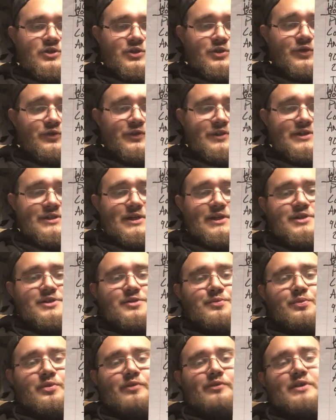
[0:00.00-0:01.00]
2-foot
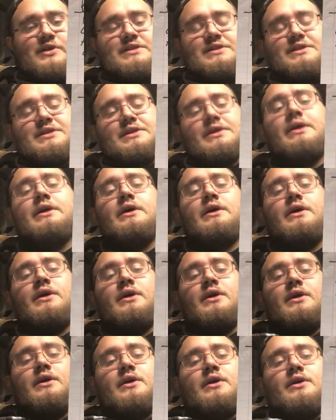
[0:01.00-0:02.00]
section of PVC,
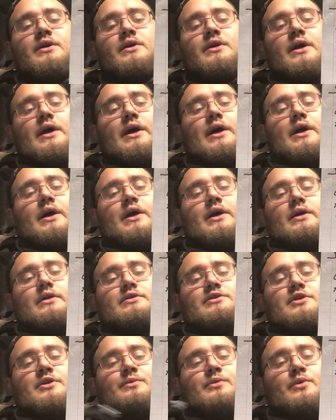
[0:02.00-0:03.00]

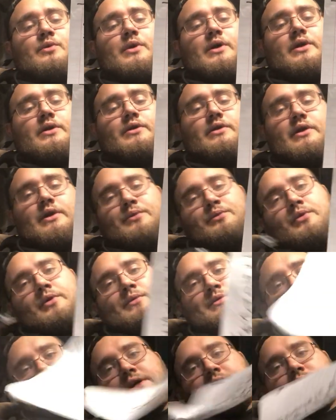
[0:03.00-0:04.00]
JB Weld, and
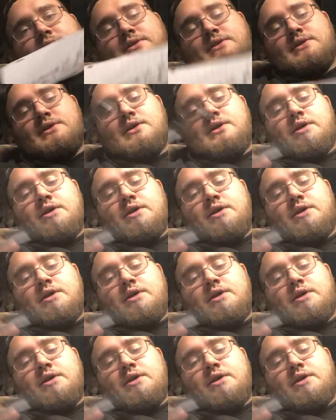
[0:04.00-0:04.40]
Permatex.